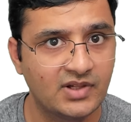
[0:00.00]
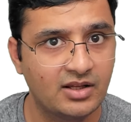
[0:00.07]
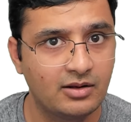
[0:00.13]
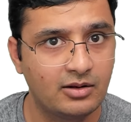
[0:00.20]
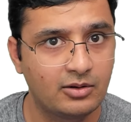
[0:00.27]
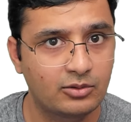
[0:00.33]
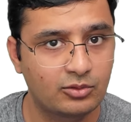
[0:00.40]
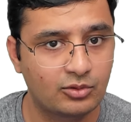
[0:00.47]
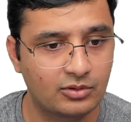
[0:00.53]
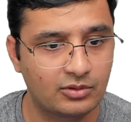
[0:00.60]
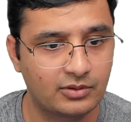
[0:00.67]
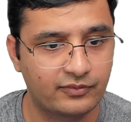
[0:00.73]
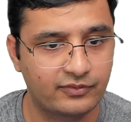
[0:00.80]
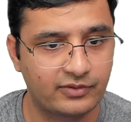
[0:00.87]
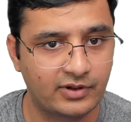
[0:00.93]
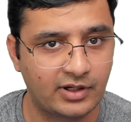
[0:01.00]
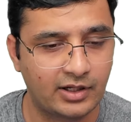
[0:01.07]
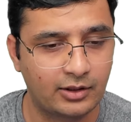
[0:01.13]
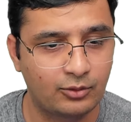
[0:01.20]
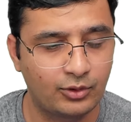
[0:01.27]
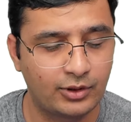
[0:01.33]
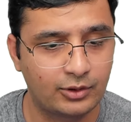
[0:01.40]
So if I
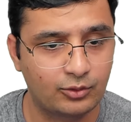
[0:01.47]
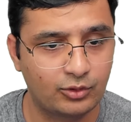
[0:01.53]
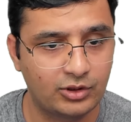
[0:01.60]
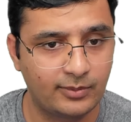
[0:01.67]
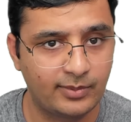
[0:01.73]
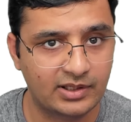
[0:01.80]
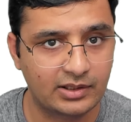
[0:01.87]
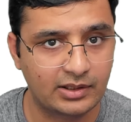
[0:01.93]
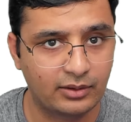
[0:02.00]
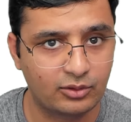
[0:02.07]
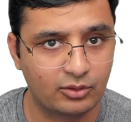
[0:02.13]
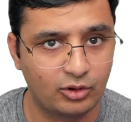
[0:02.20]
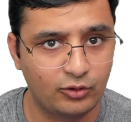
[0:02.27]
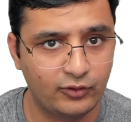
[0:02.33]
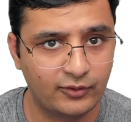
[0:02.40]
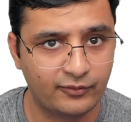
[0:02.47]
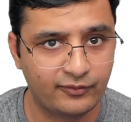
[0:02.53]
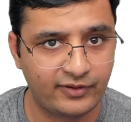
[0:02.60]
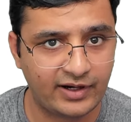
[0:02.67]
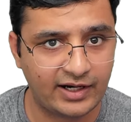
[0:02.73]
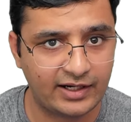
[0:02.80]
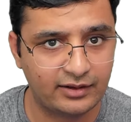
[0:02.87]
go into debug console, you will
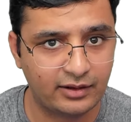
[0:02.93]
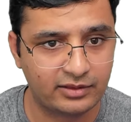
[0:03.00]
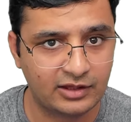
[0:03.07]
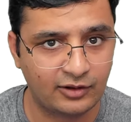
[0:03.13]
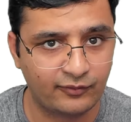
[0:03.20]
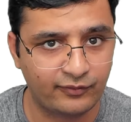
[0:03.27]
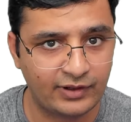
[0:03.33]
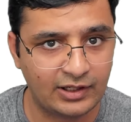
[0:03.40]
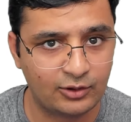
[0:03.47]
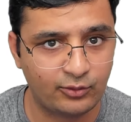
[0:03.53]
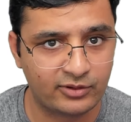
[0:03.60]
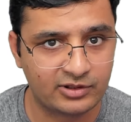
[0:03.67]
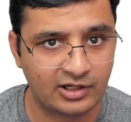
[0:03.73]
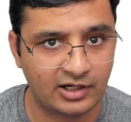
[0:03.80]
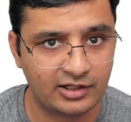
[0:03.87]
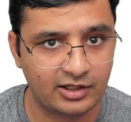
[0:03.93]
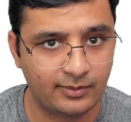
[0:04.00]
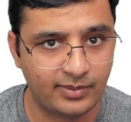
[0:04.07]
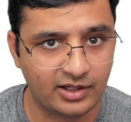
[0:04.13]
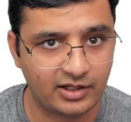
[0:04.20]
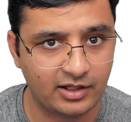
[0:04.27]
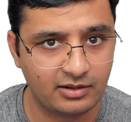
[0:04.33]
find this thing, failed to start
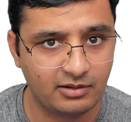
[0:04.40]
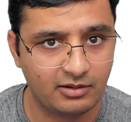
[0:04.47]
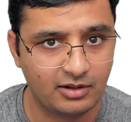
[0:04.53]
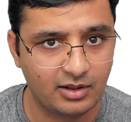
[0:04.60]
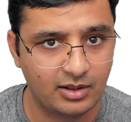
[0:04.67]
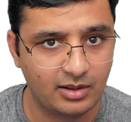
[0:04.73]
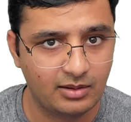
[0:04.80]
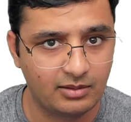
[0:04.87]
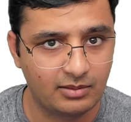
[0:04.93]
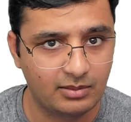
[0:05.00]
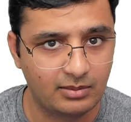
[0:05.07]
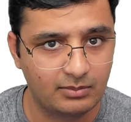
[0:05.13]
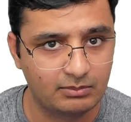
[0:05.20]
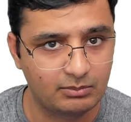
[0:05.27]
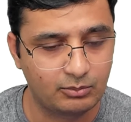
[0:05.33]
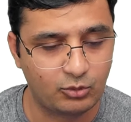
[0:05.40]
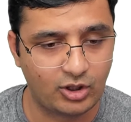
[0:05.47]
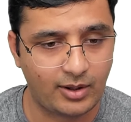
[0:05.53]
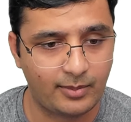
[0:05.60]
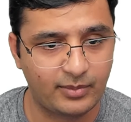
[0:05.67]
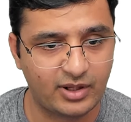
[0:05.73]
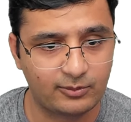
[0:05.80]
debugger. Program
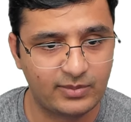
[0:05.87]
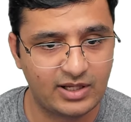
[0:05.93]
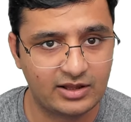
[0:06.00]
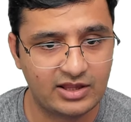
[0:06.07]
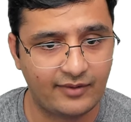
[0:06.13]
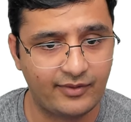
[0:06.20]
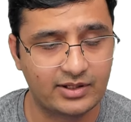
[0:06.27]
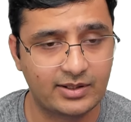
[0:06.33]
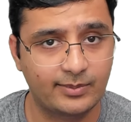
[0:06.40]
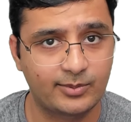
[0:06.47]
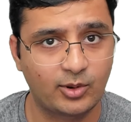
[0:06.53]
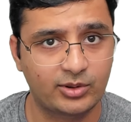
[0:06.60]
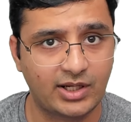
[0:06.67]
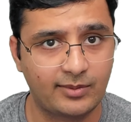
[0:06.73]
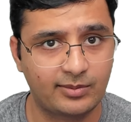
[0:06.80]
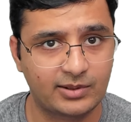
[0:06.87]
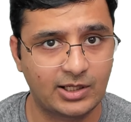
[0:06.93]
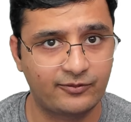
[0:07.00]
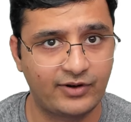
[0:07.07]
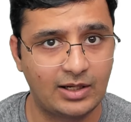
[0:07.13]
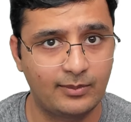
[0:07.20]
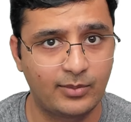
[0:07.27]
must be a JavaScript or TypeScript
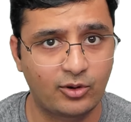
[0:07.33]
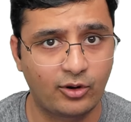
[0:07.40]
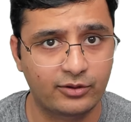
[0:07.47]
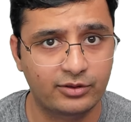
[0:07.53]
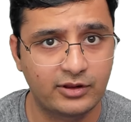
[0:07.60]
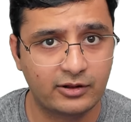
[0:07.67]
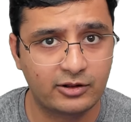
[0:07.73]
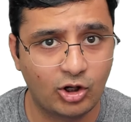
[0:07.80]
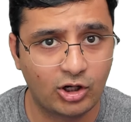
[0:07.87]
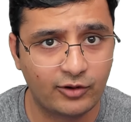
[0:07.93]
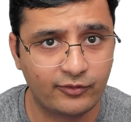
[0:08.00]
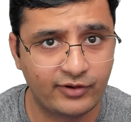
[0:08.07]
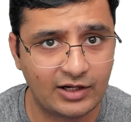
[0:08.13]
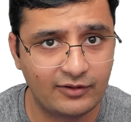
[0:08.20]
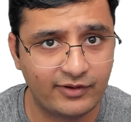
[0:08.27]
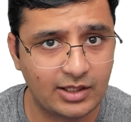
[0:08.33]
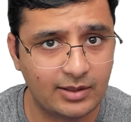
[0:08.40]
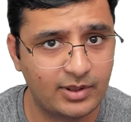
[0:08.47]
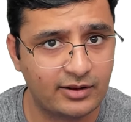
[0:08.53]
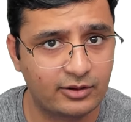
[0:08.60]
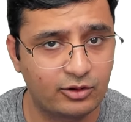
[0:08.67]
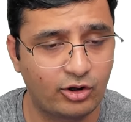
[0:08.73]
file, because this $file variable is
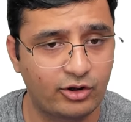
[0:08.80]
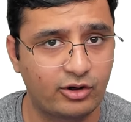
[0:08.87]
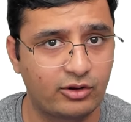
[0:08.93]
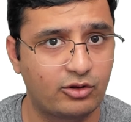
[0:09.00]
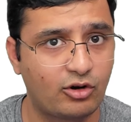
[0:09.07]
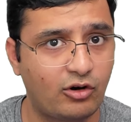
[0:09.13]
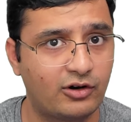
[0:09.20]
not resolved.